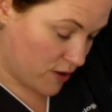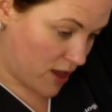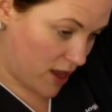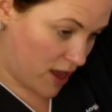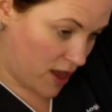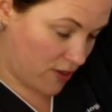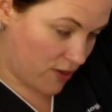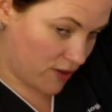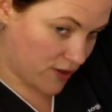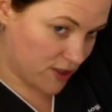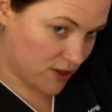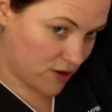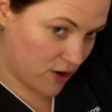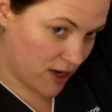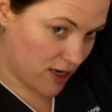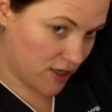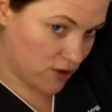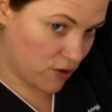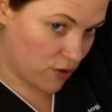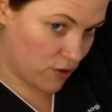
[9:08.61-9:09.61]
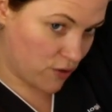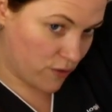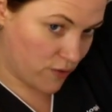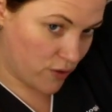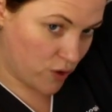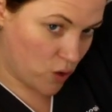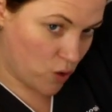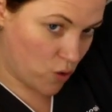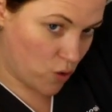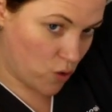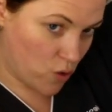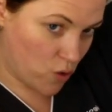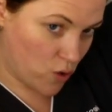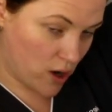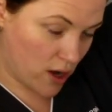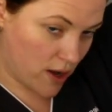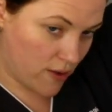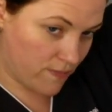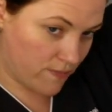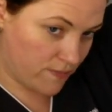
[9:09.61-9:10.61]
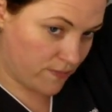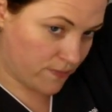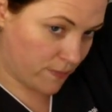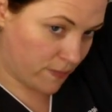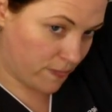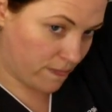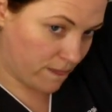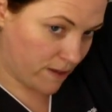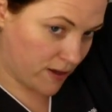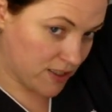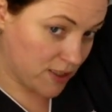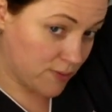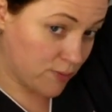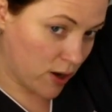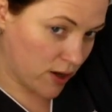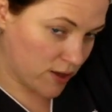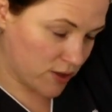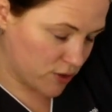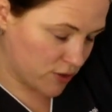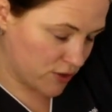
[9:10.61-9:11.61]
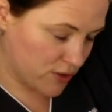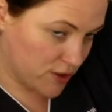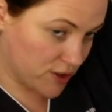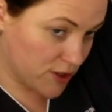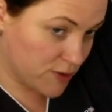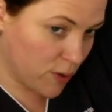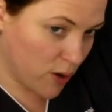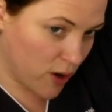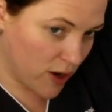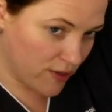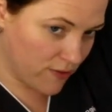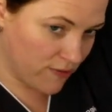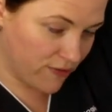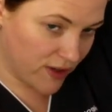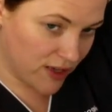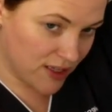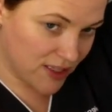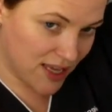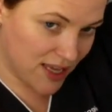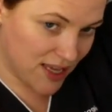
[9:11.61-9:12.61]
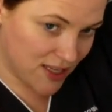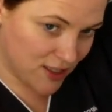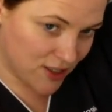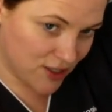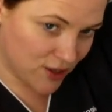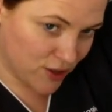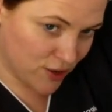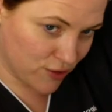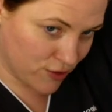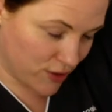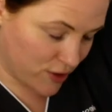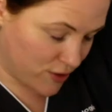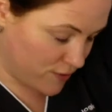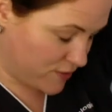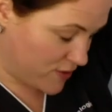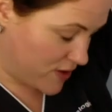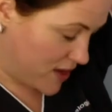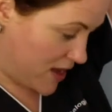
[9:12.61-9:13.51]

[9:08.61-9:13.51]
either side of your spine, sorry, the spine fits into the groove.